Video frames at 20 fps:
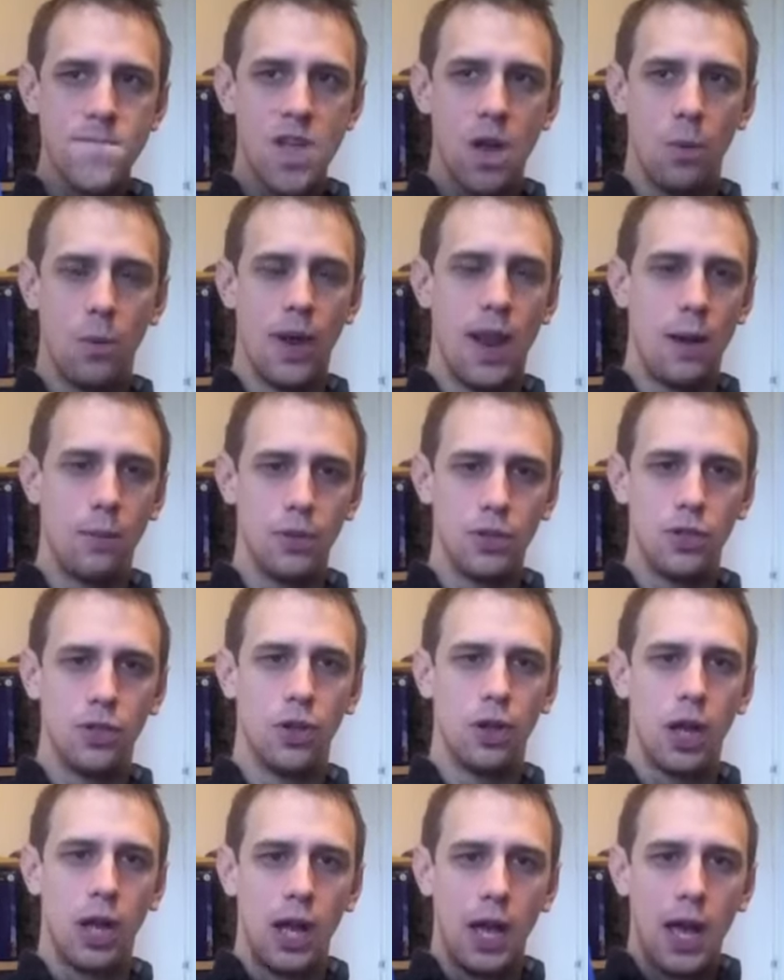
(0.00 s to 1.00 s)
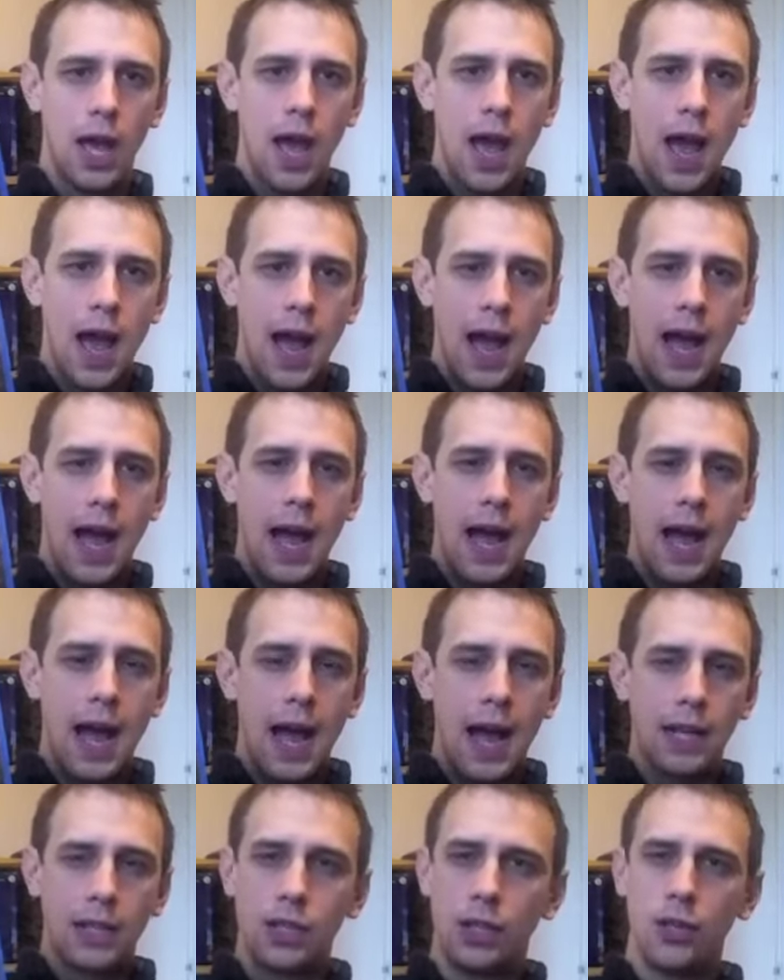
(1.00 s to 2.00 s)
when I was young.
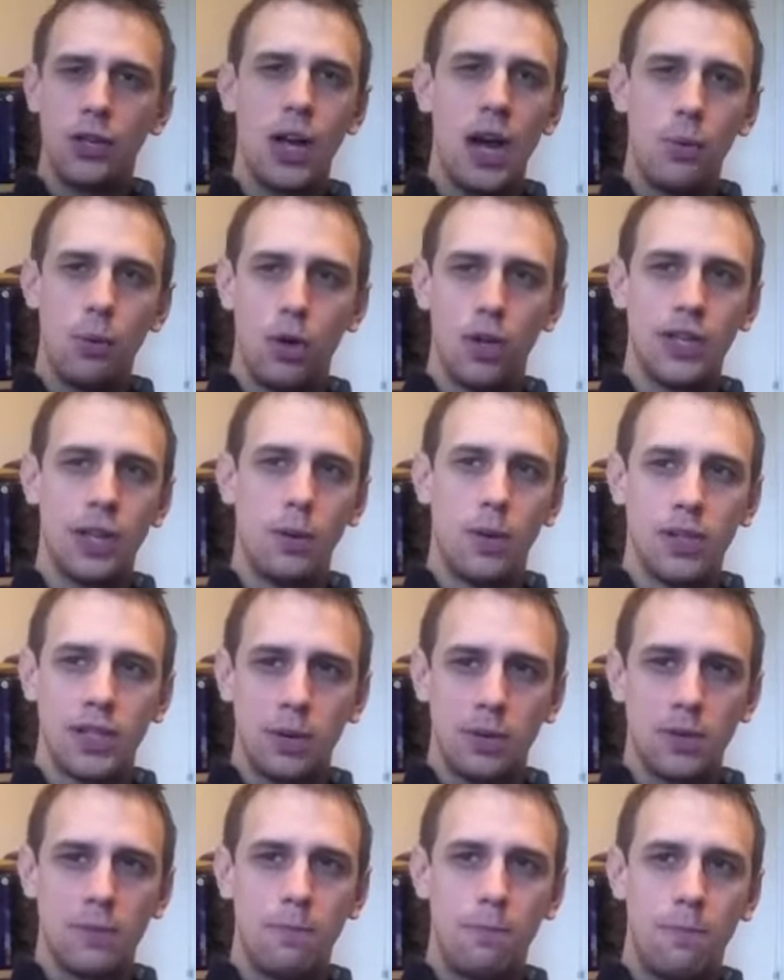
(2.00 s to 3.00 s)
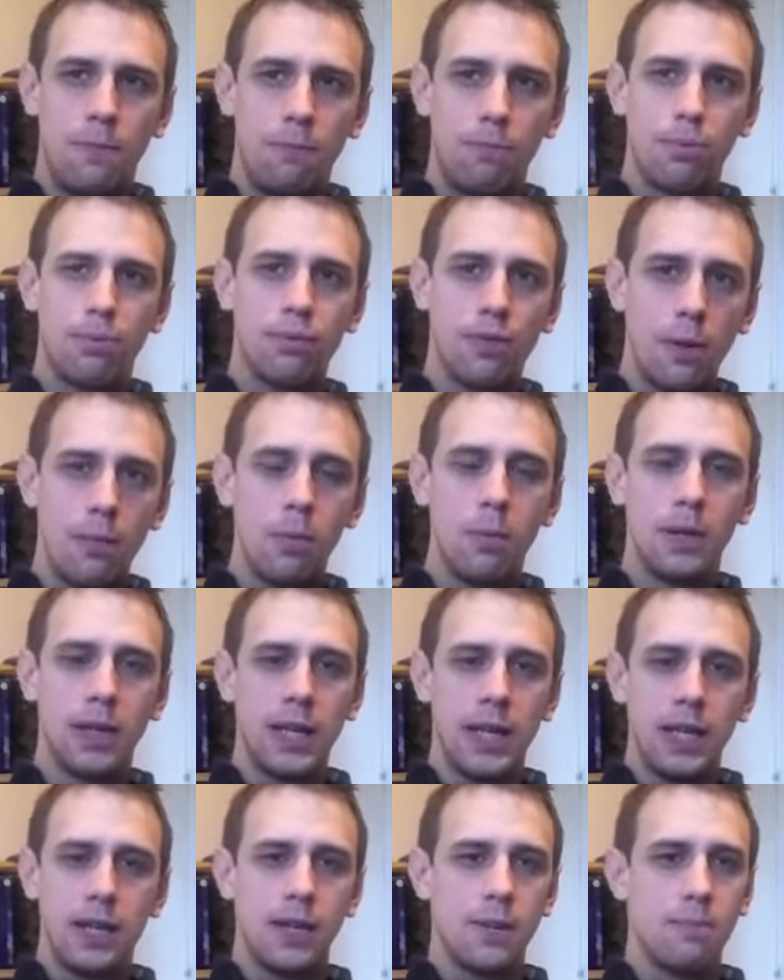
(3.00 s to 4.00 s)
I don't know how old I was. I was
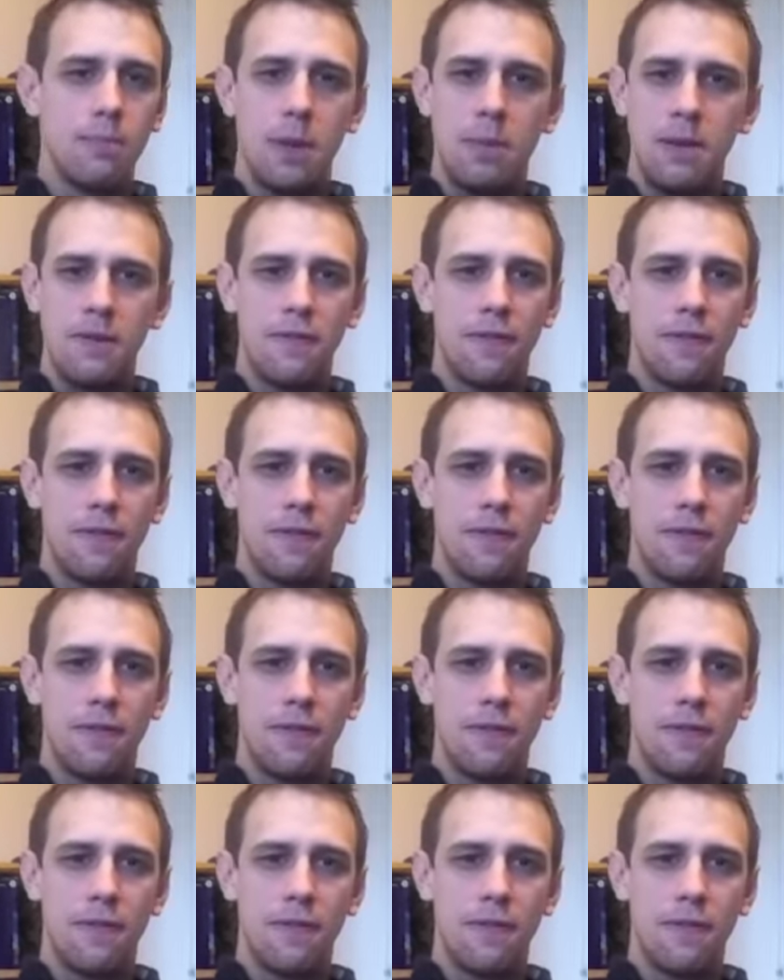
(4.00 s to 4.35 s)
probably maybe